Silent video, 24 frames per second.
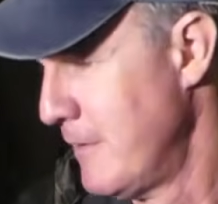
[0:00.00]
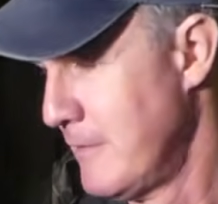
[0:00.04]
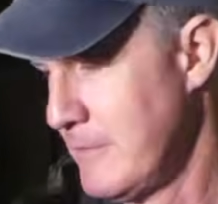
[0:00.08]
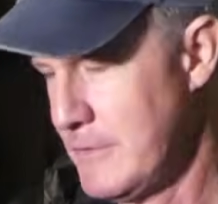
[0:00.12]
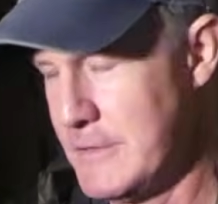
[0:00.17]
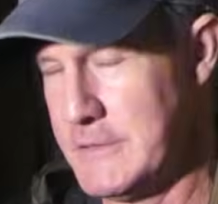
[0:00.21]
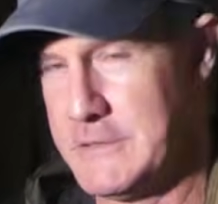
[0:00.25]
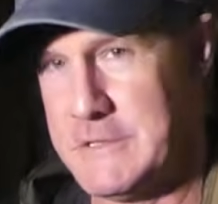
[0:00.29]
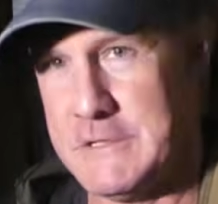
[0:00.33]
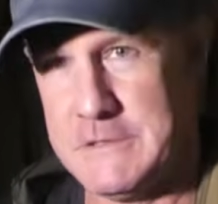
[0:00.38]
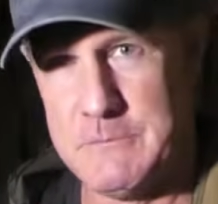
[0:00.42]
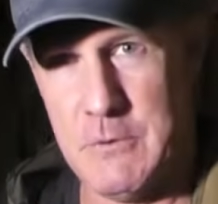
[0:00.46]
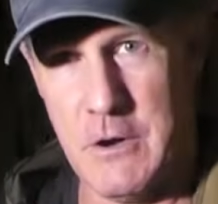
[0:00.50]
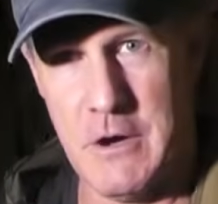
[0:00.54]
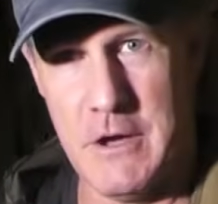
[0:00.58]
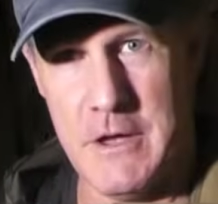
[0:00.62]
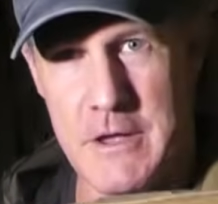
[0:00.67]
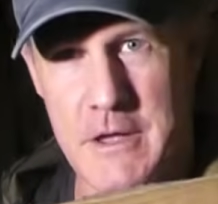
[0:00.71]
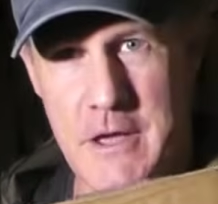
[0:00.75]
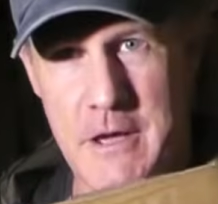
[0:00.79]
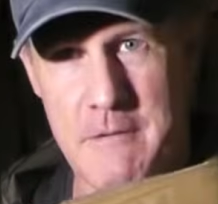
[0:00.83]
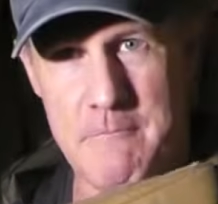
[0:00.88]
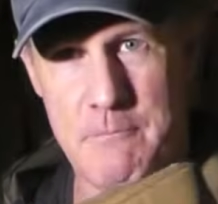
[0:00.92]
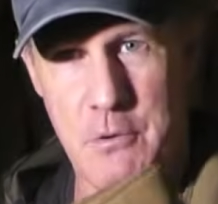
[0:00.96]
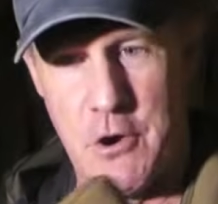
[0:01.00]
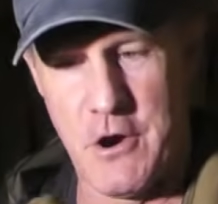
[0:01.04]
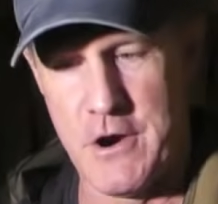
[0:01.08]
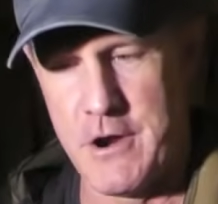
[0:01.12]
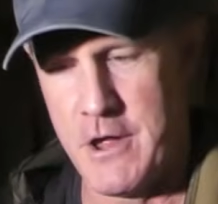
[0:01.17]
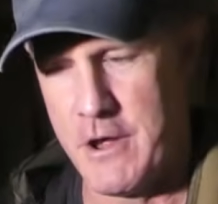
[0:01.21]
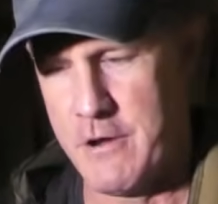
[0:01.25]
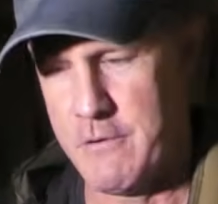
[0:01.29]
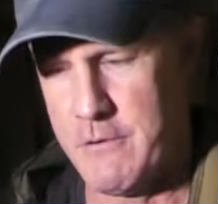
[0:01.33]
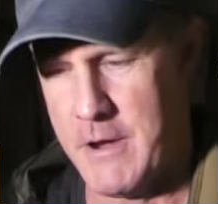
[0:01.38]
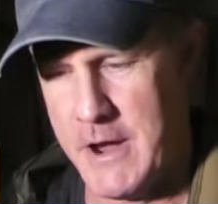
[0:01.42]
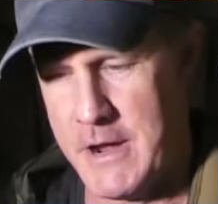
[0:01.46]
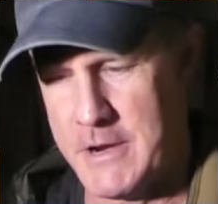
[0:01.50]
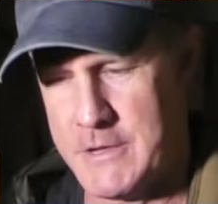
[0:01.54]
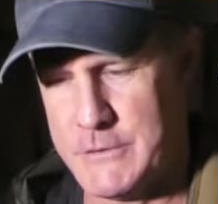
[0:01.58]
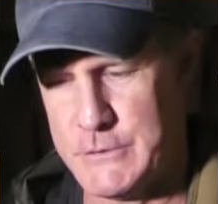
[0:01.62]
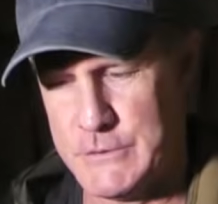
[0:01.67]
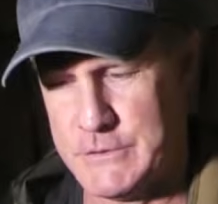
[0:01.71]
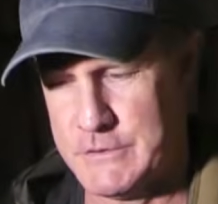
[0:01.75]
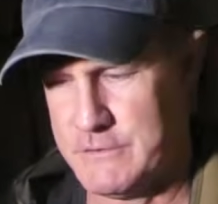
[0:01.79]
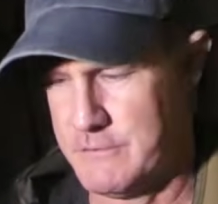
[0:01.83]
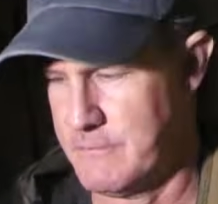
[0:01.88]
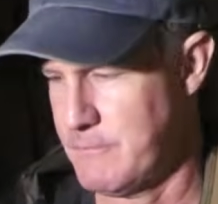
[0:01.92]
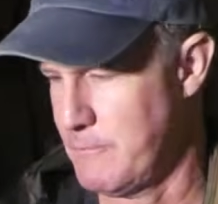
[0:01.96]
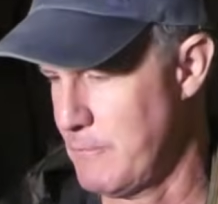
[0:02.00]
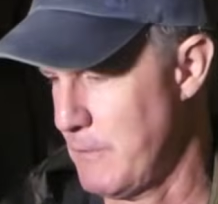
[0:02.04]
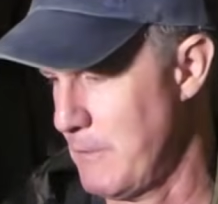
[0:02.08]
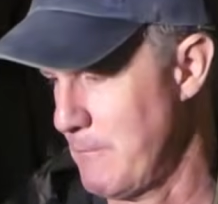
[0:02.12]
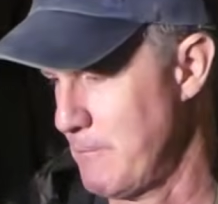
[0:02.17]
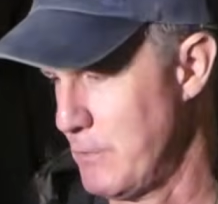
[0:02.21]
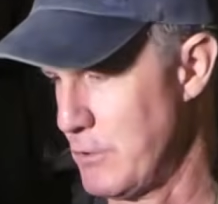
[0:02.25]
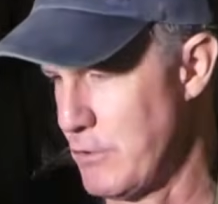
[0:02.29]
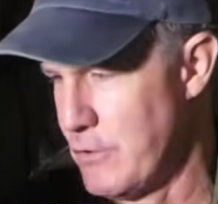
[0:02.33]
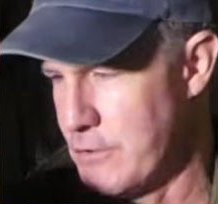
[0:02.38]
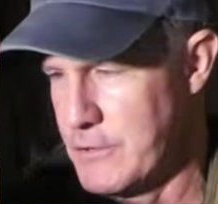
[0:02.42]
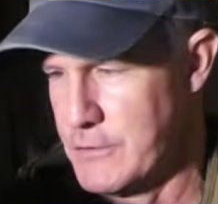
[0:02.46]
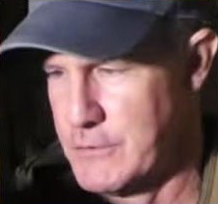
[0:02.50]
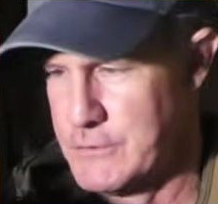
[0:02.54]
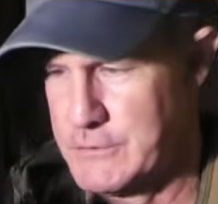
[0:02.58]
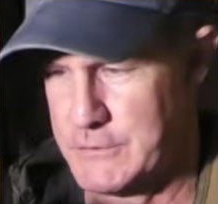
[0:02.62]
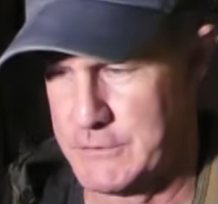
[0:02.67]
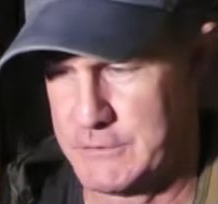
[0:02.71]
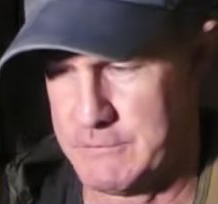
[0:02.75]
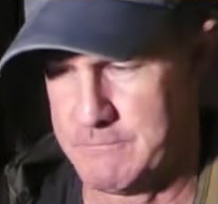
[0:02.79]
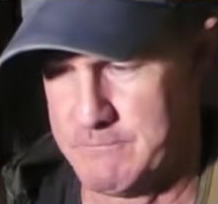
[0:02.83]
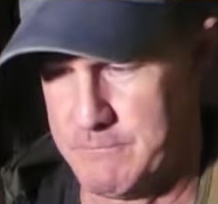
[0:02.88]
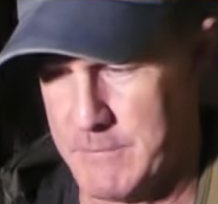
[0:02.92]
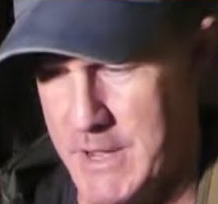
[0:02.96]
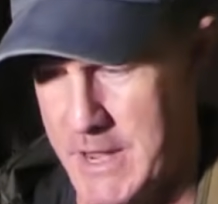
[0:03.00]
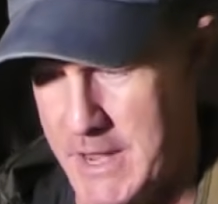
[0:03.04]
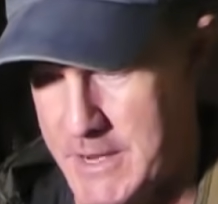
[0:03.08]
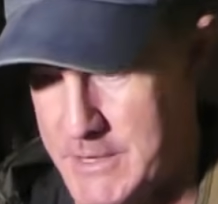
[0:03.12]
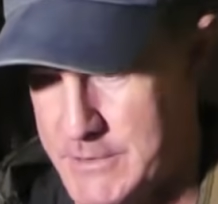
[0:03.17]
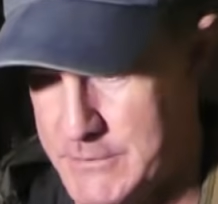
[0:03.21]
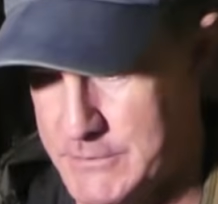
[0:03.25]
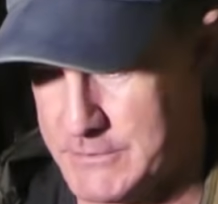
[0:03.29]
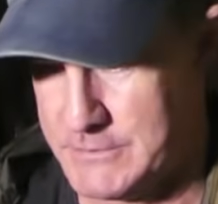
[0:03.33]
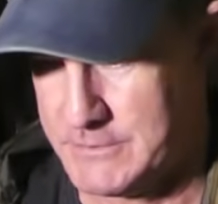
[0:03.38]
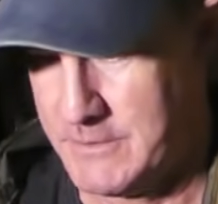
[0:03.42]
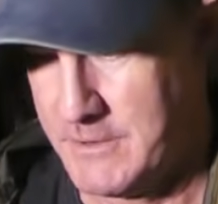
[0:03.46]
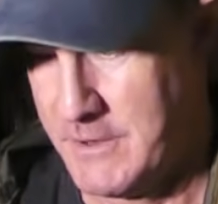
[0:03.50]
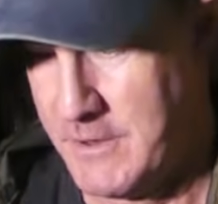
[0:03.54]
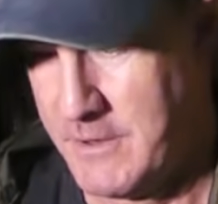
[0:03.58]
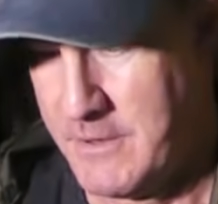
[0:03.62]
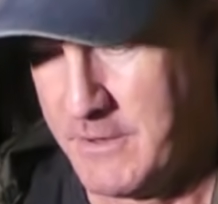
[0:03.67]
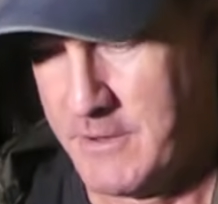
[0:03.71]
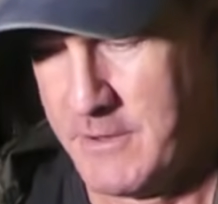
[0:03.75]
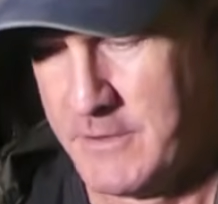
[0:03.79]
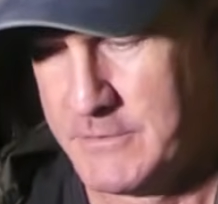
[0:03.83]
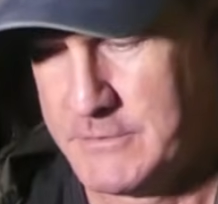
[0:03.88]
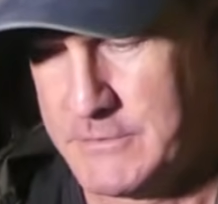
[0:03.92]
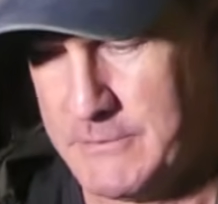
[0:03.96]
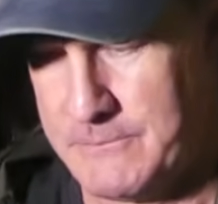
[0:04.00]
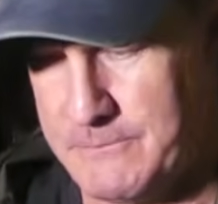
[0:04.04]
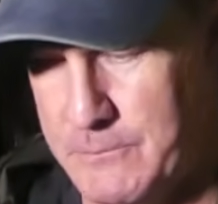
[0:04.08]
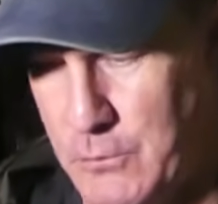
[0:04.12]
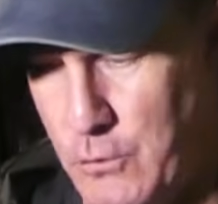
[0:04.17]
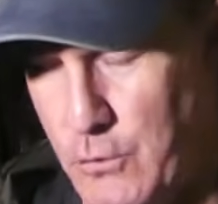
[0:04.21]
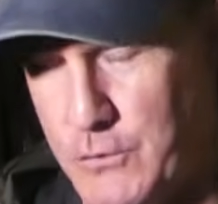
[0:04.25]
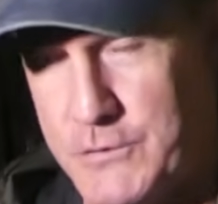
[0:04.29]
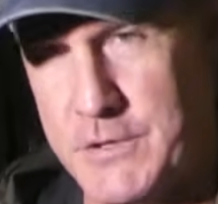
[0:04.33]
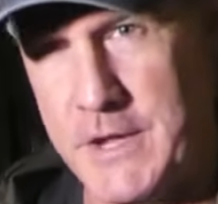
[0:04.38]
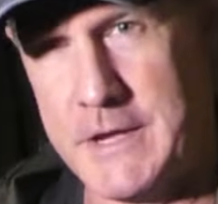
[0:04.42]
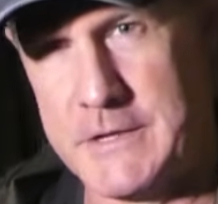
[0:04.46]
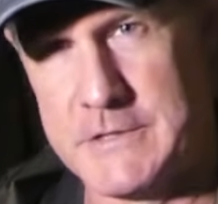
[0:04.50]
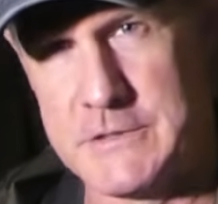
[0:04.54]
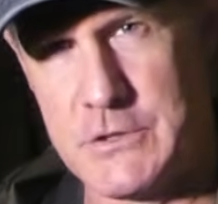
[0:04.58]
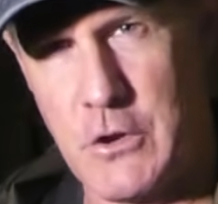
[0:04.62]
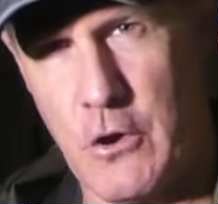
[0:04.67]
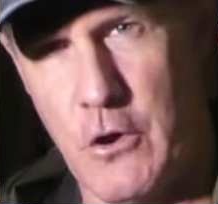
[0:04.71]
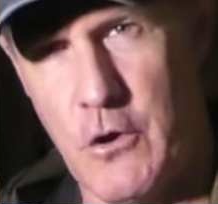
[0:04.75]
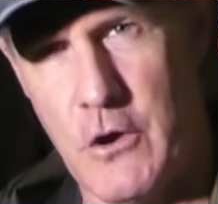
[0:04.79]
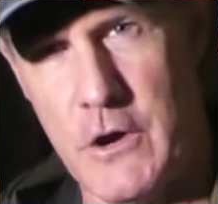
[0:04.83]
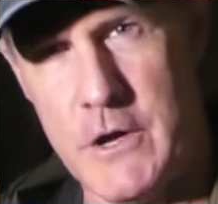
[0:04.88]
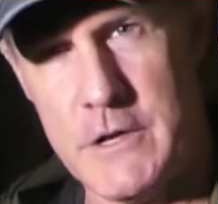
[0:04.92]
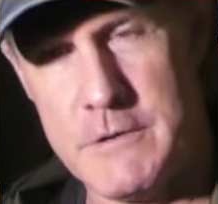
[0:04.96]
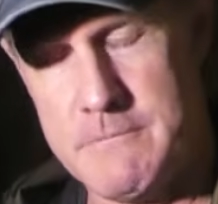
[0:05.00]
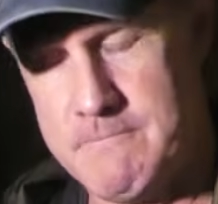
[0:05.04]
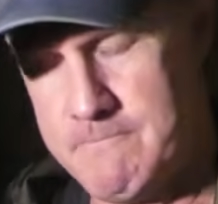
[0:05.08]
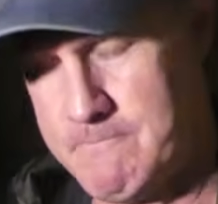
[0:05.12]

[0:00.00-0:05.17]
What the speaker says: This is my bino harness, binoculars harness. It's a Vortex guide